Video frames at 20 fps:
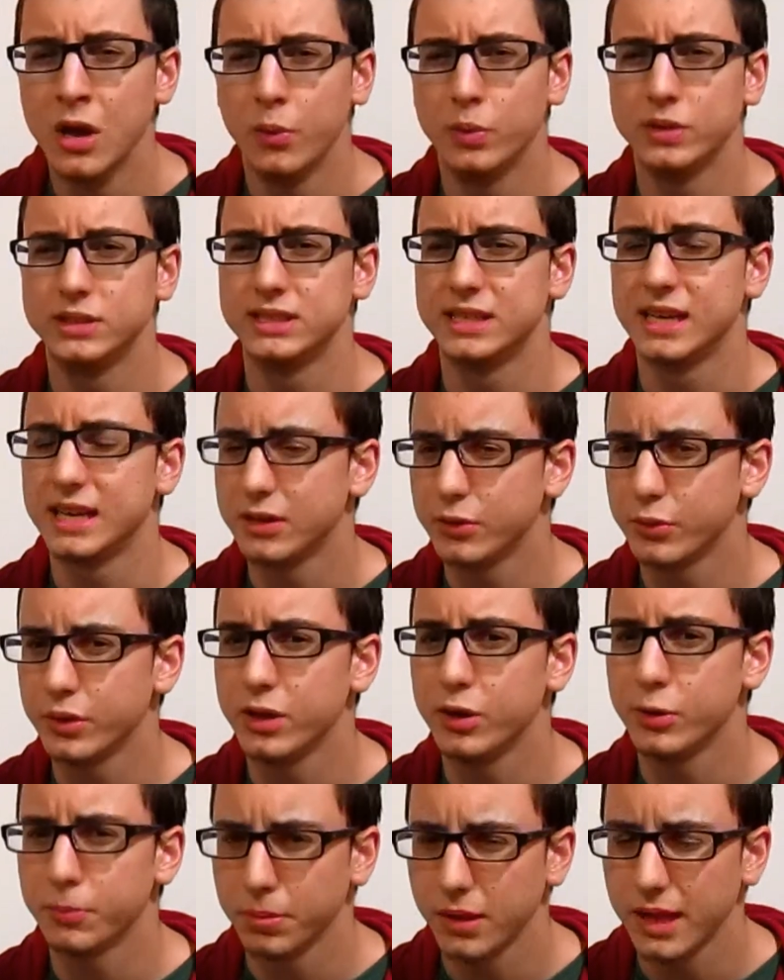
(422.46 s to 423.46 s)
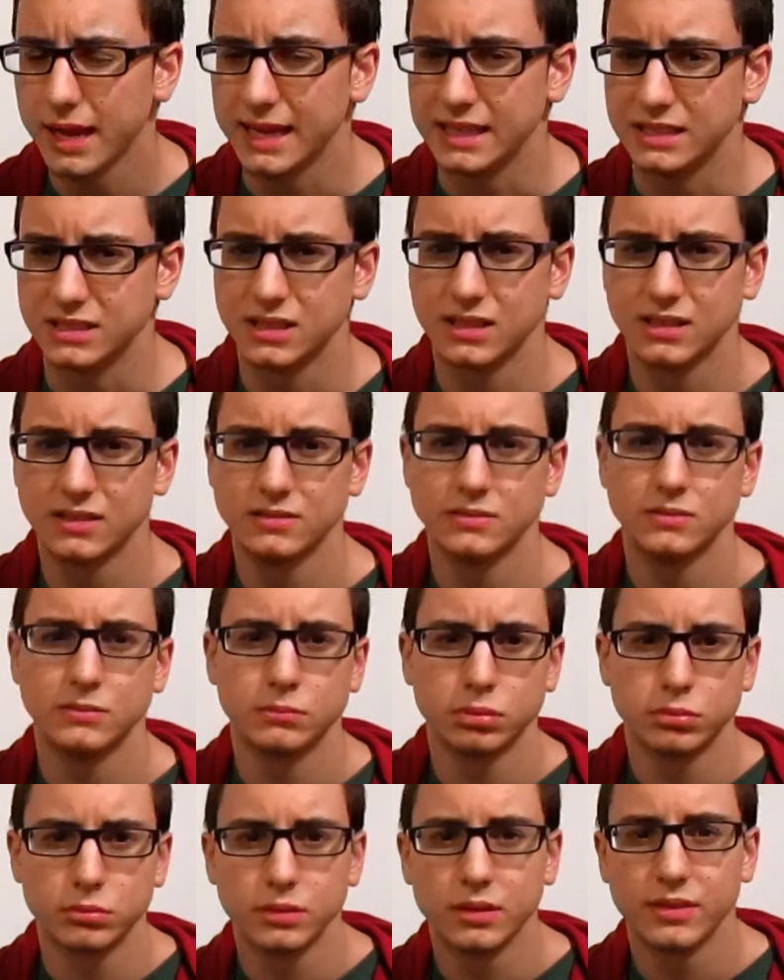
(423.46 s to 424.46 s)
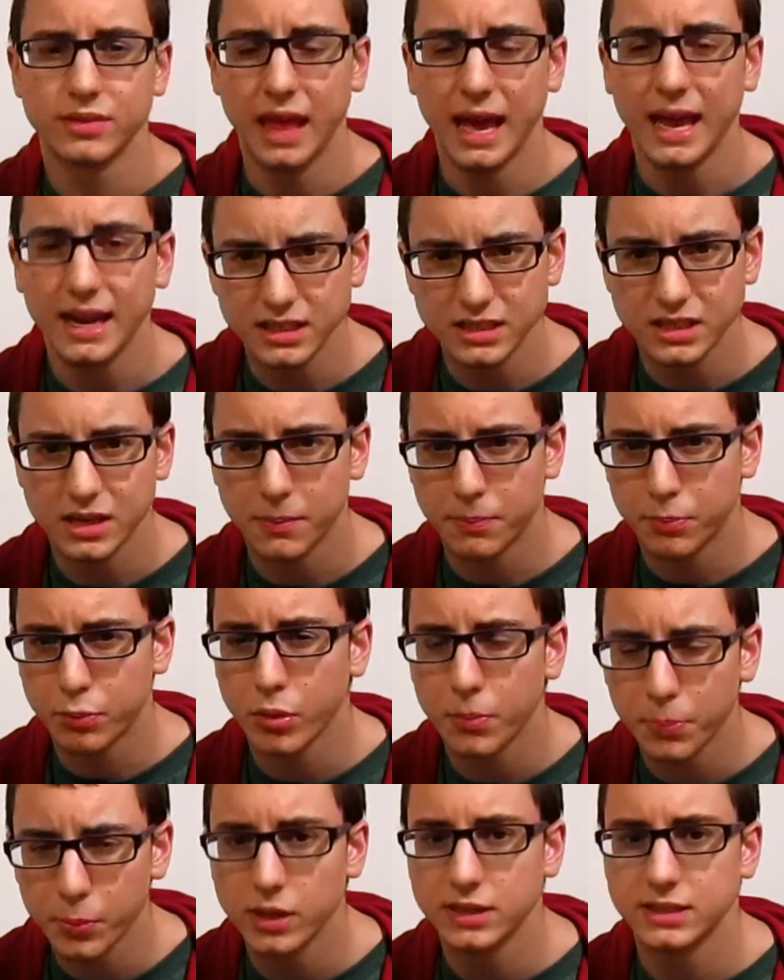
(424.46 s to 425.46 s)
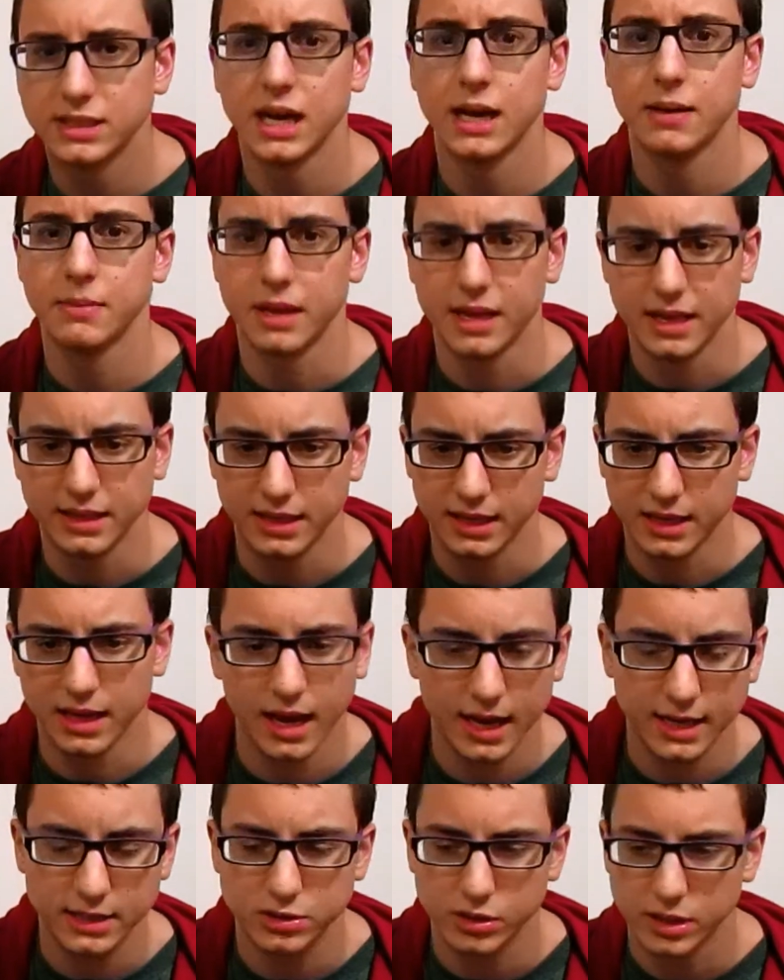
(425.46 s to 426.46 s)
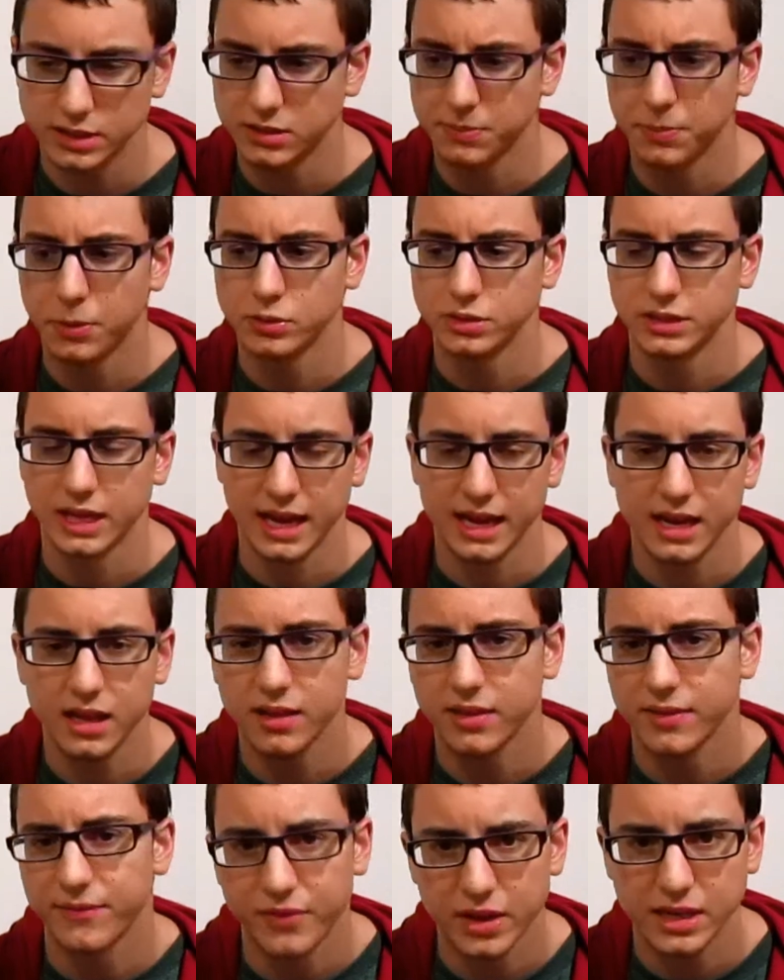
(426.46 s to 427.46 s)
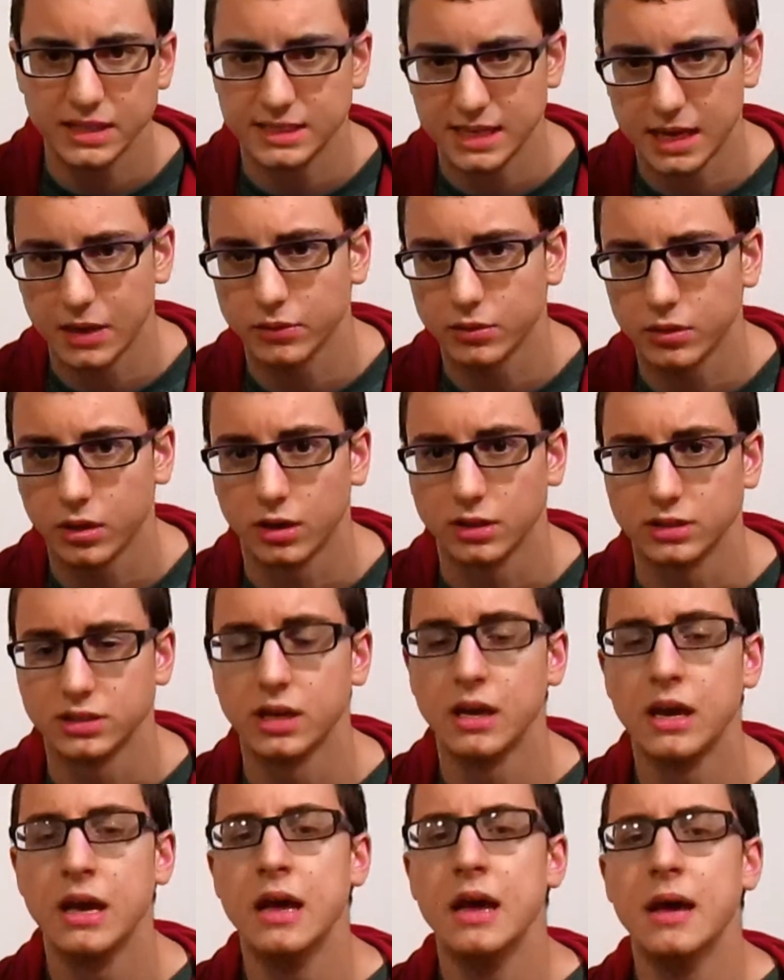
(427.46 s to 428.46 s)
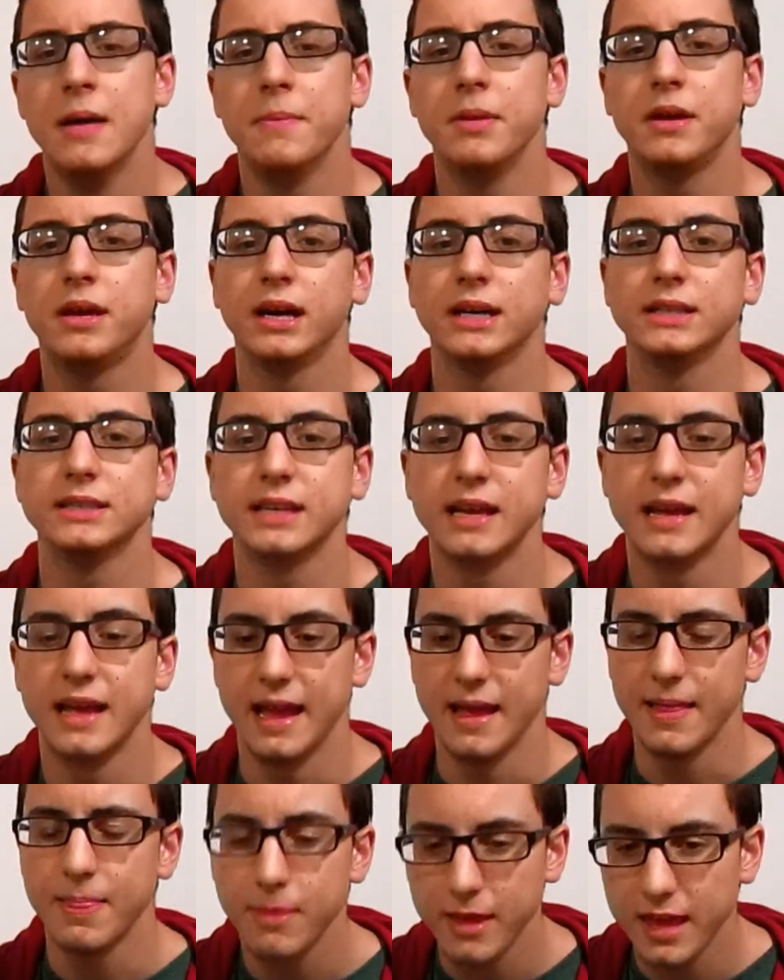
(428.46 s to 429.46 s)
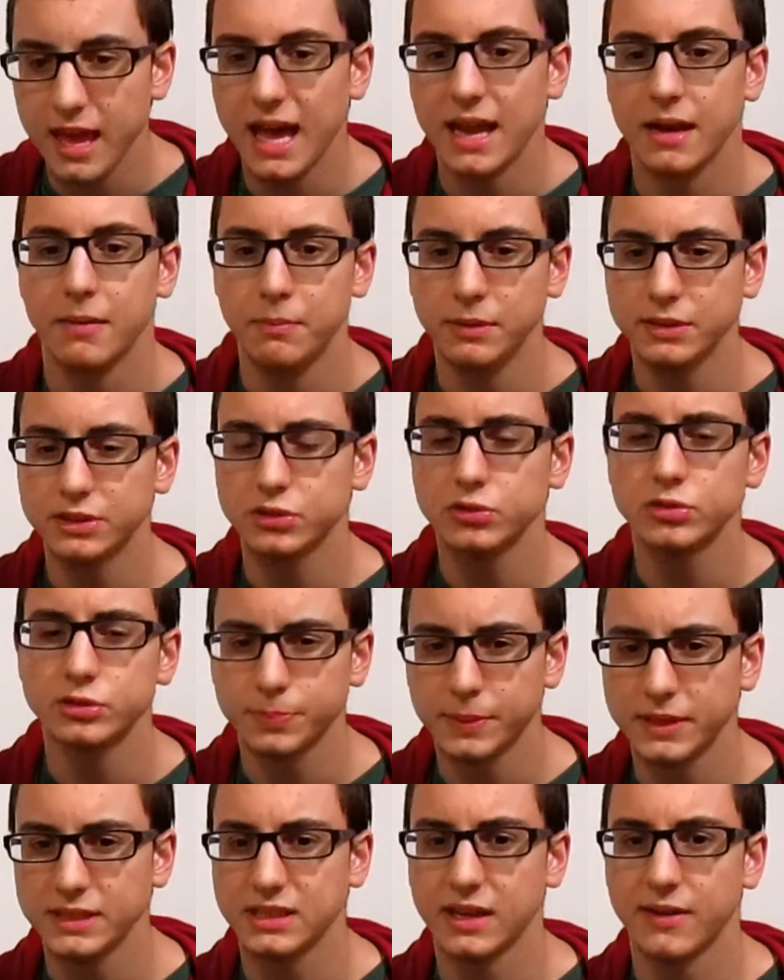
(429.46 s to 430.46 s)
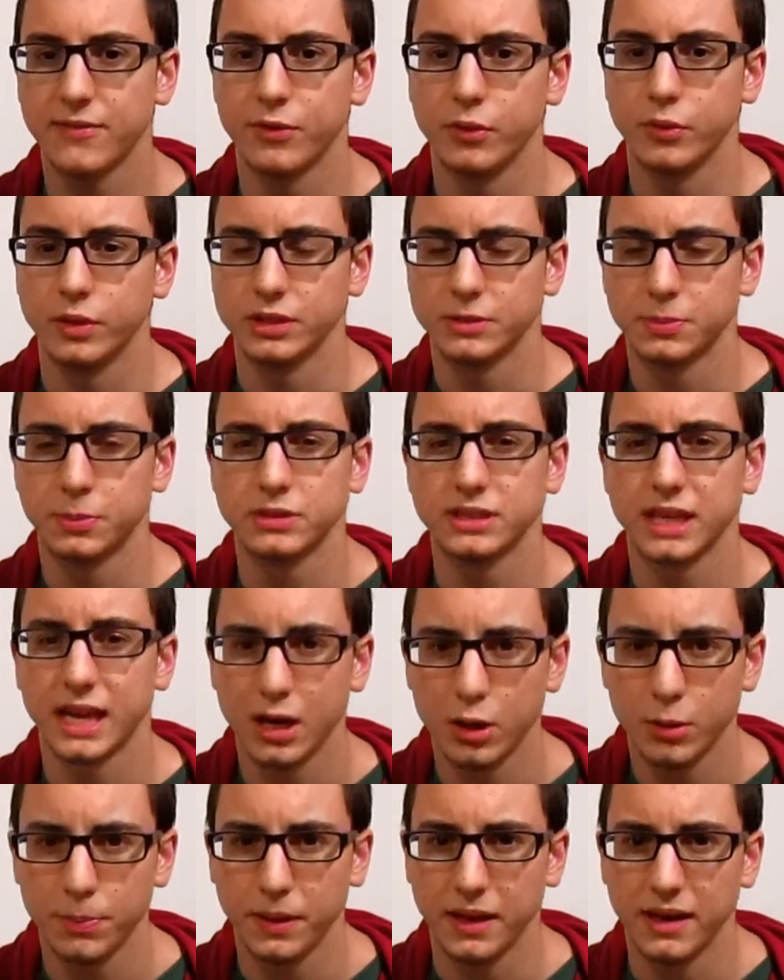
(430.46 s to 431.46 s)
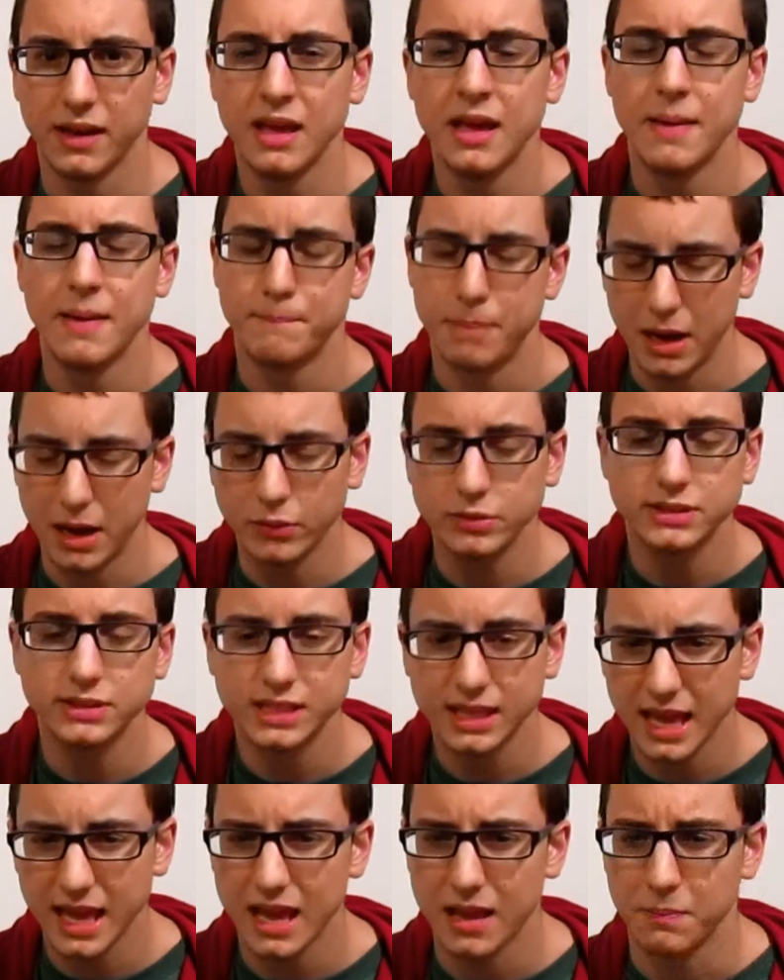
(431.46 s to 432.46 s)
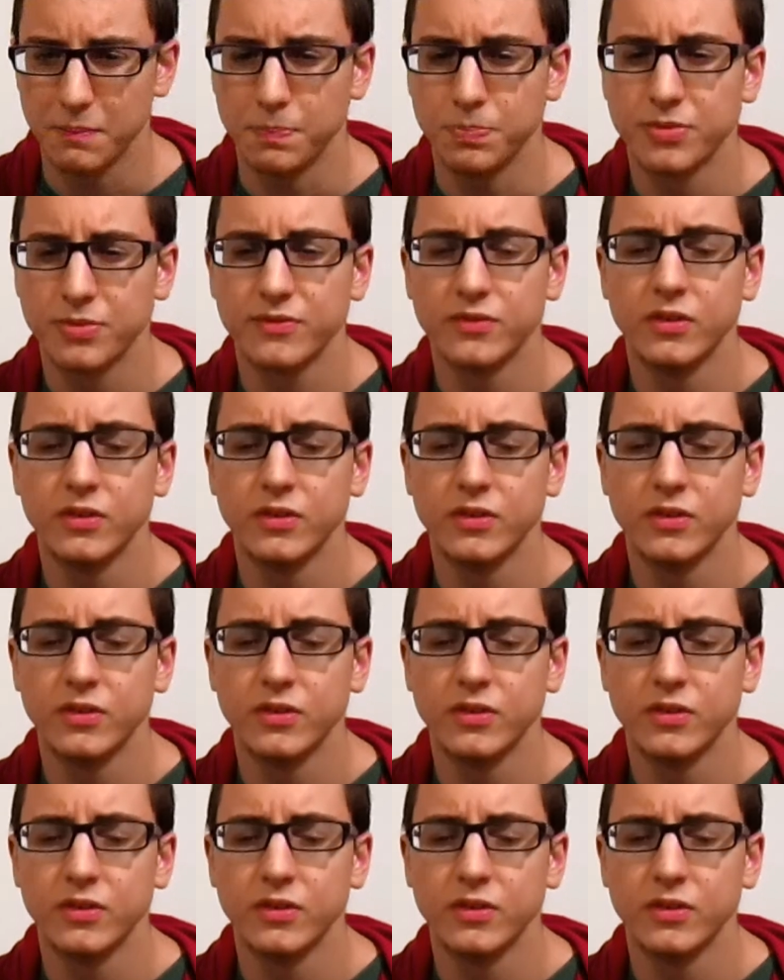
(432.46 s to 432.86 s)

which is hindering your plays, that is an appropriate time to hit the Kaiser as opposed to any of the face down cards. Because in the end, Mystical Space Typhoon is supposed to help it balance the game